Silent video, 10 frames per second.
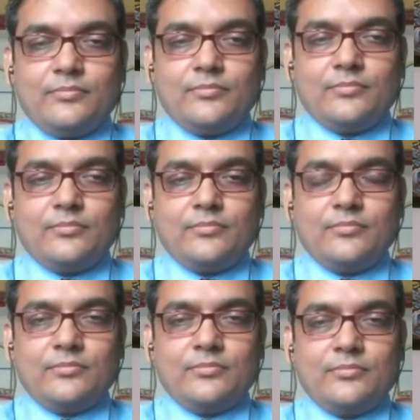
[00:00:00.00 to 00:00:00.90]

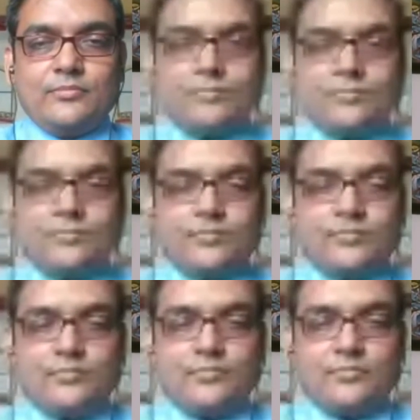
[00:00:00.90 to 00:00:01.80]

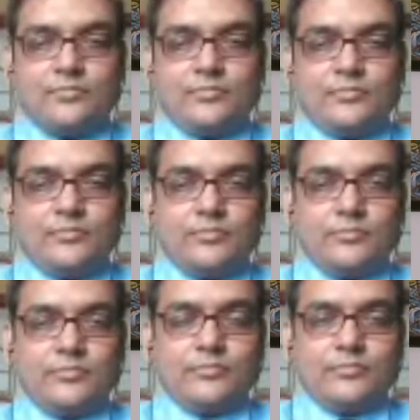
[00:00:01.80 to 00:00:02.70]

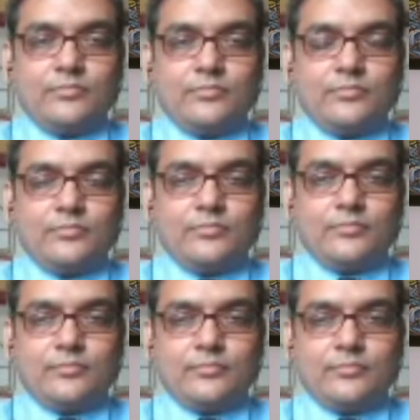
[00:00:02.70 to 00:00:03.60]

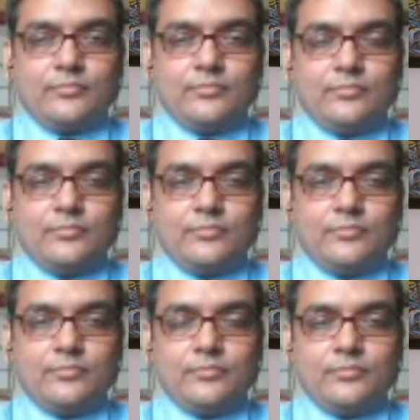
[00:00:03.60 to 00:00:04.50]

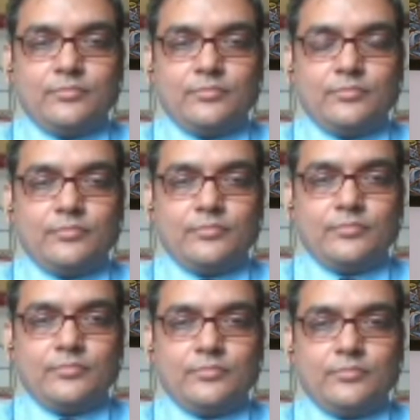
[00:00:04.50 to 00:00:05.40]

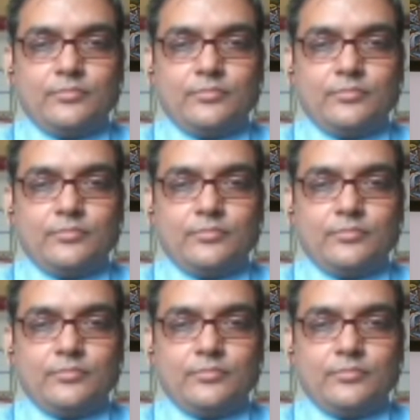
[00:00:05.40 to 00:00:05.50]
[no speech]